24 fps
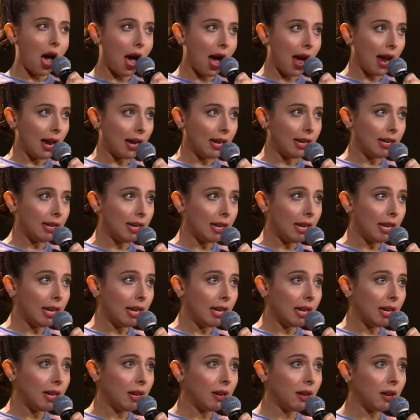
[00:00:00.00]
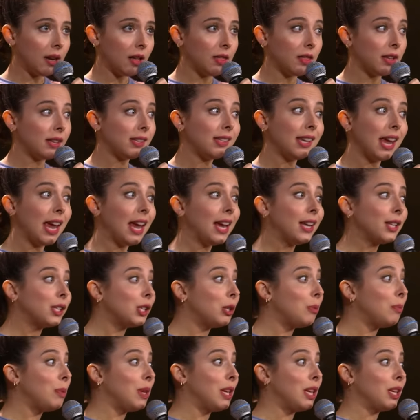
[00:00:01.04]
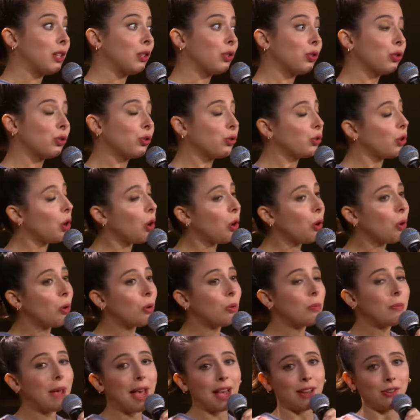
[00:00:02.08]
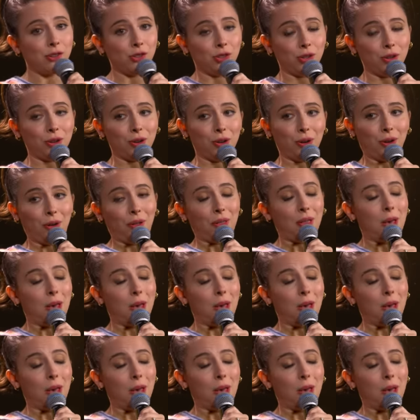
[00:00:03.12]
I need the day to be so magical